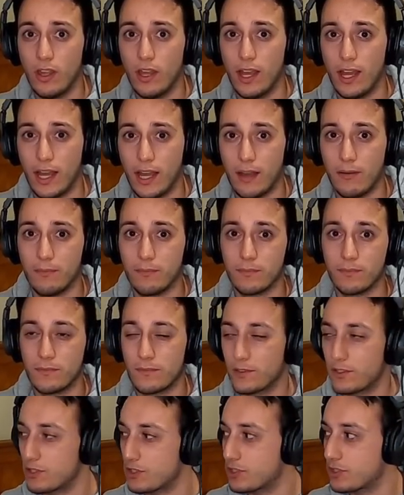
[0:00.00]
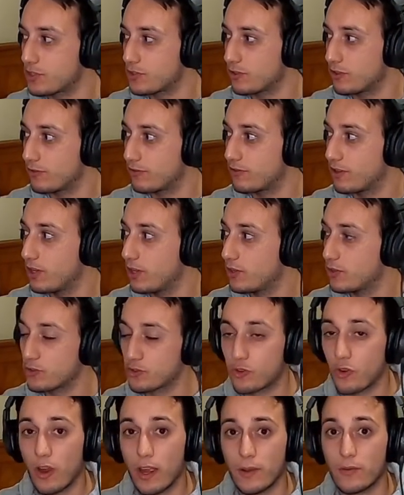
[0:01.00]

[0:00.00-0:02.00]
um, just to sort of try